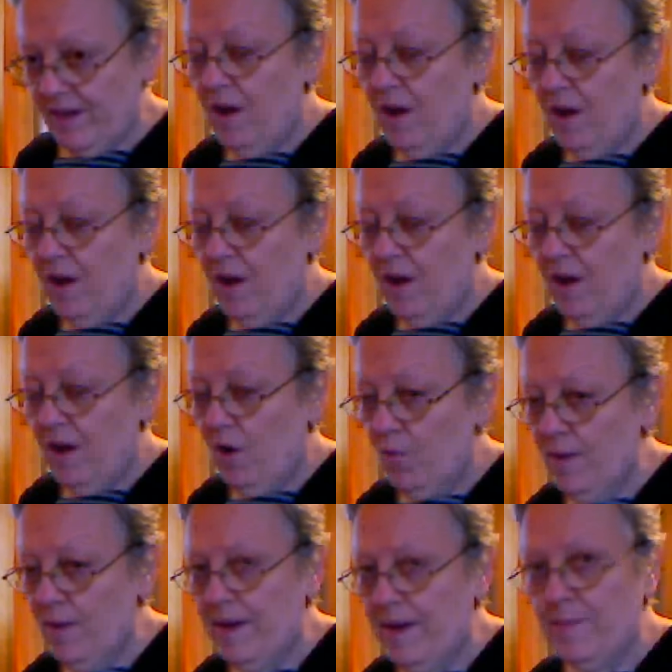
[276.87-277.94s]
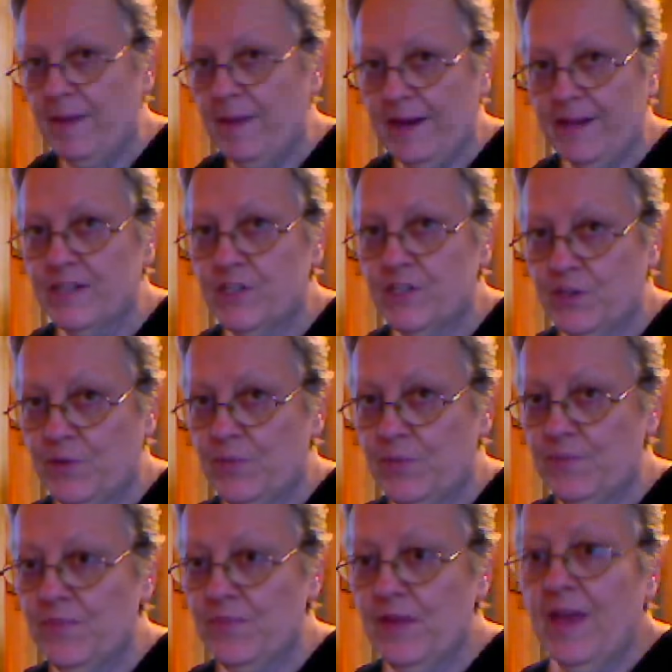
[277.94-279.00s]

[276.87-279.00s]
yeast already made into.